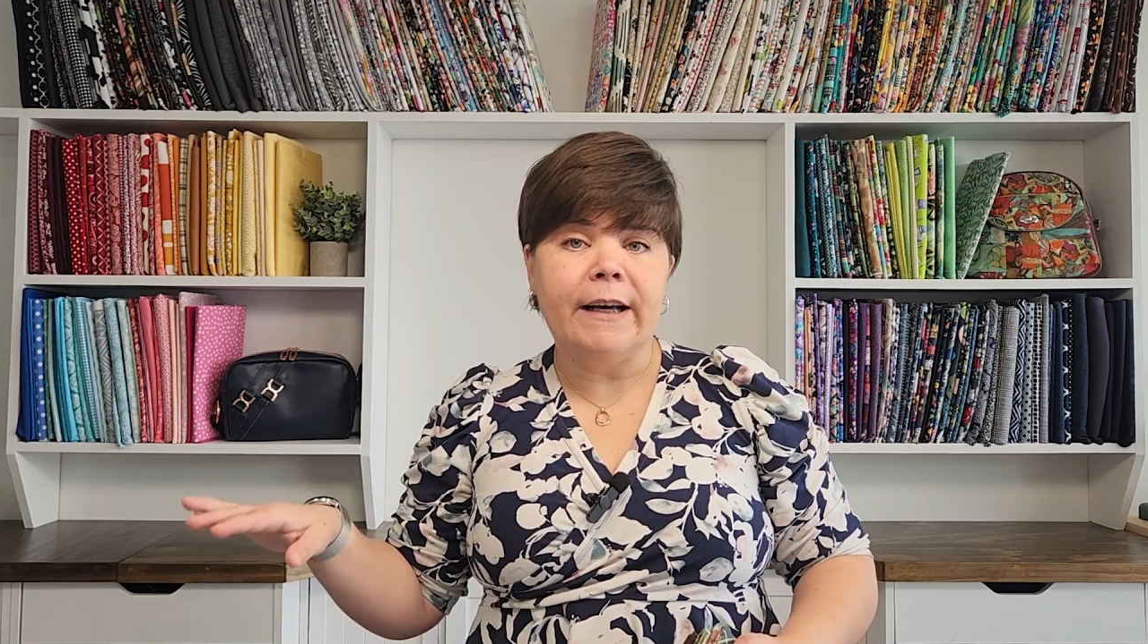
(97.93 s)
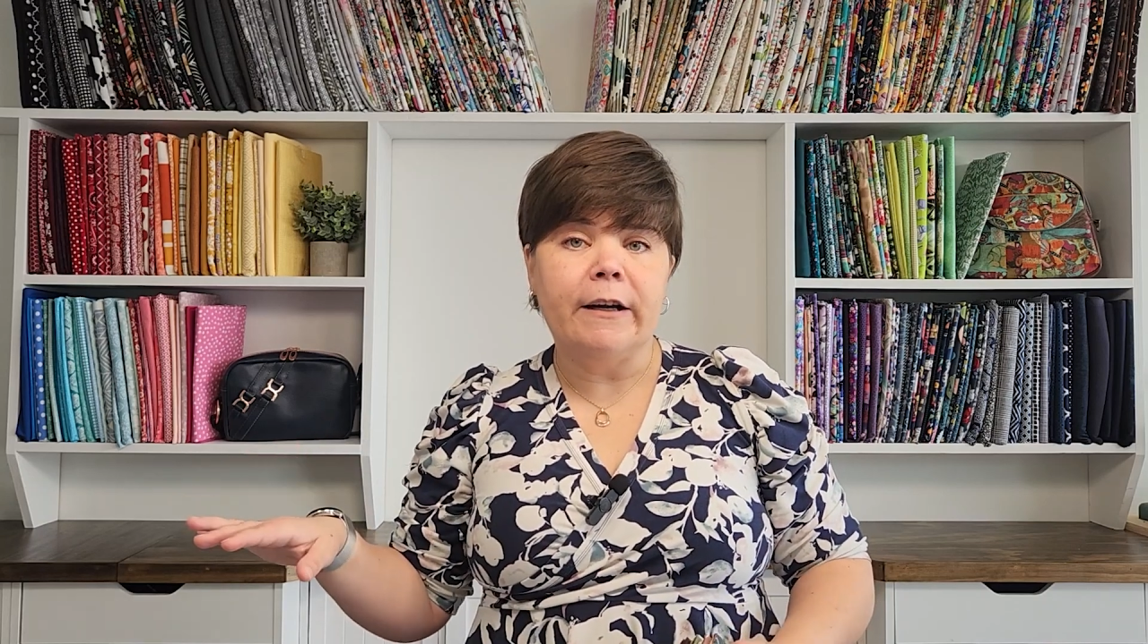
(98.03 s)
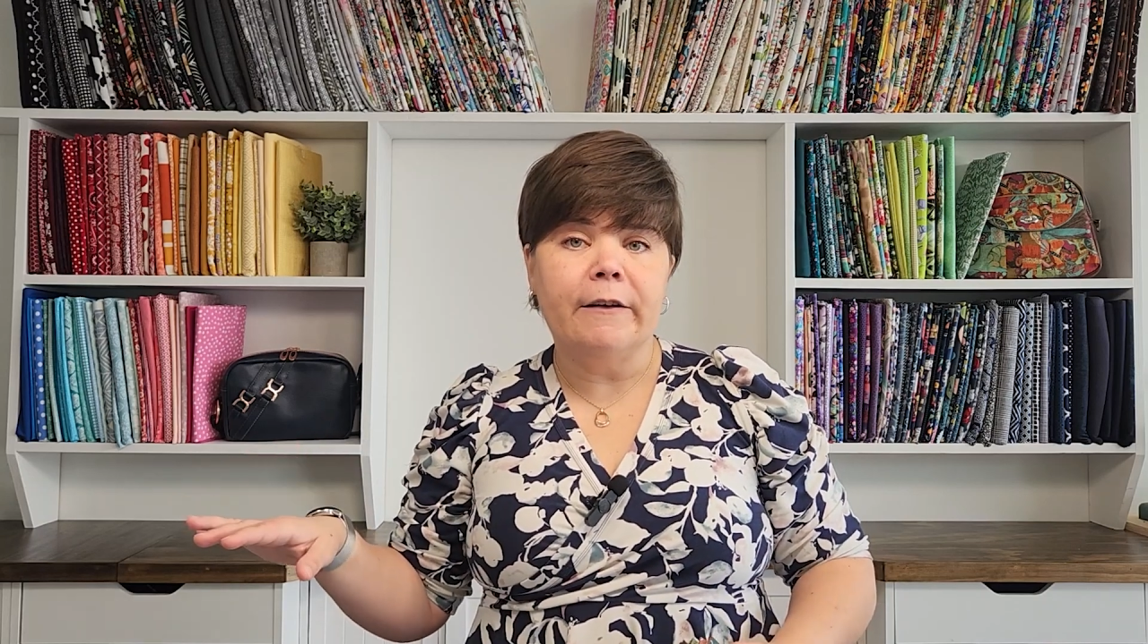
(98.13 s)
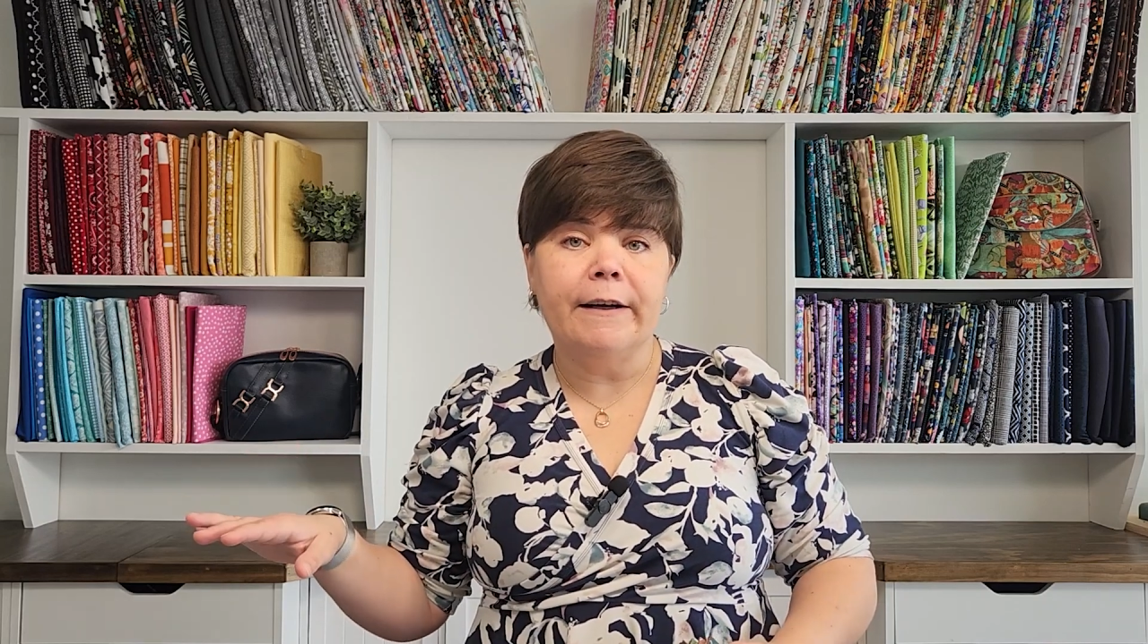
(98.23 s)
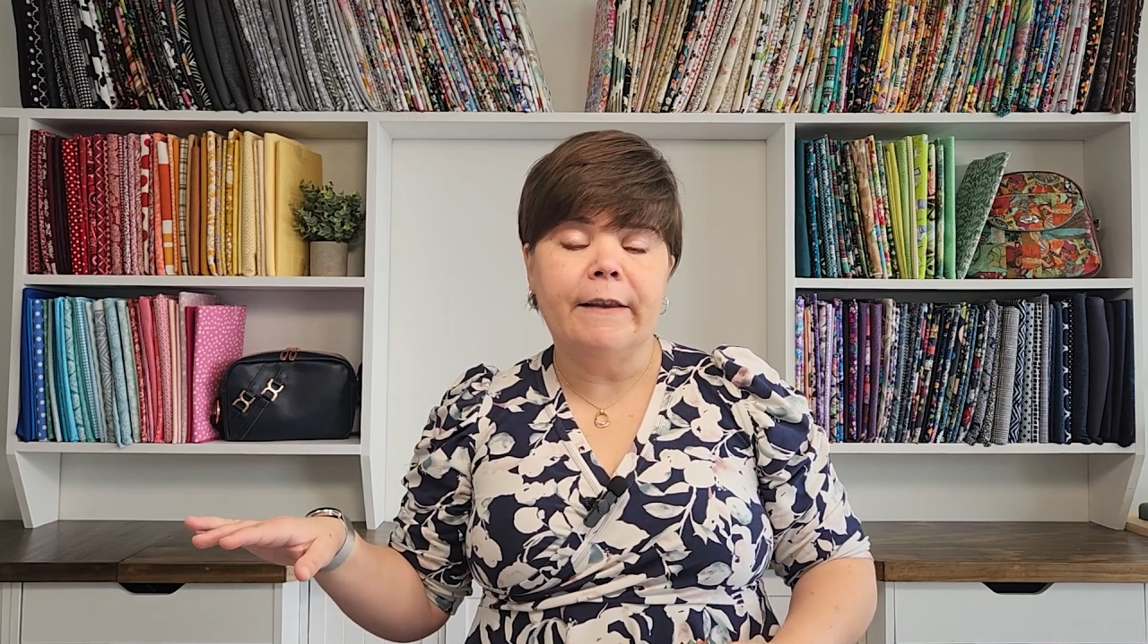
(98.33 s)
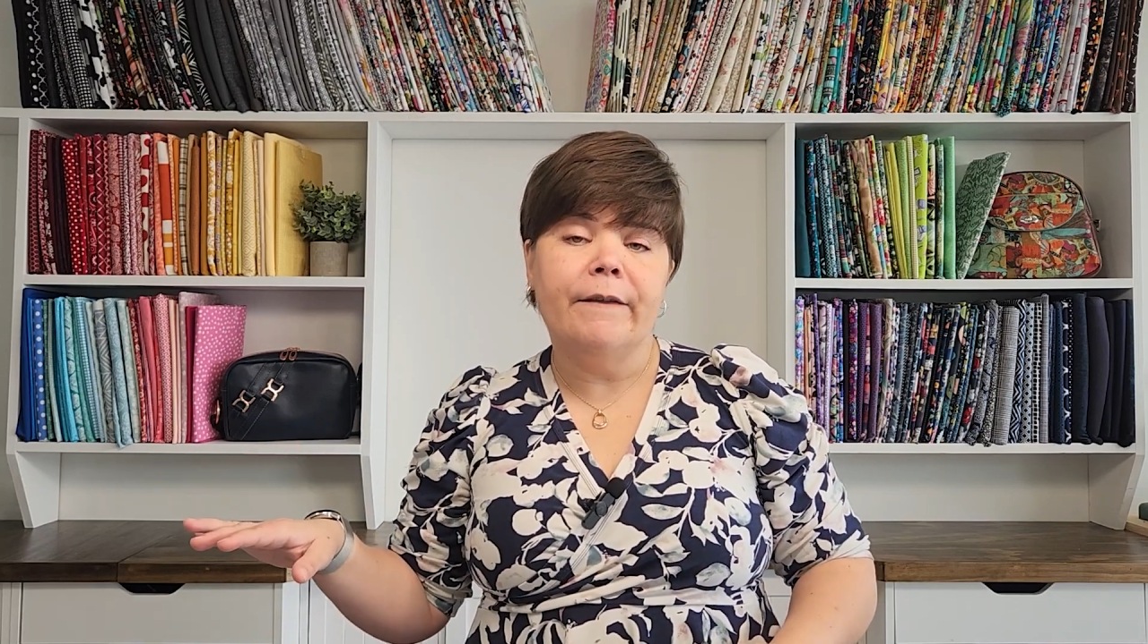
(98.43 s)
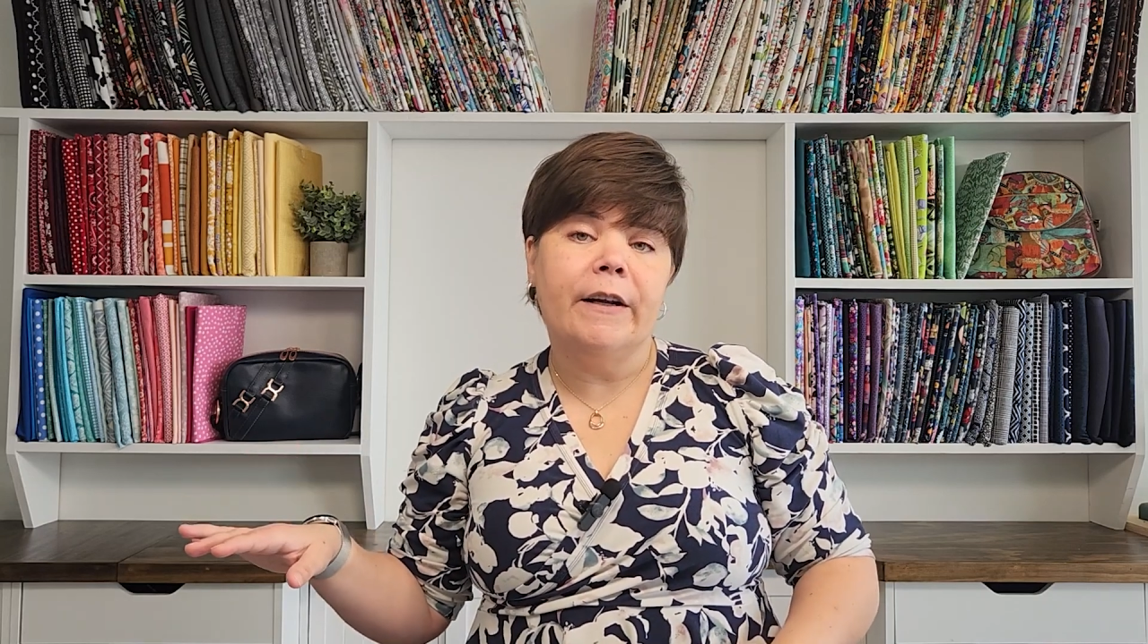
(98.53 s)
later in the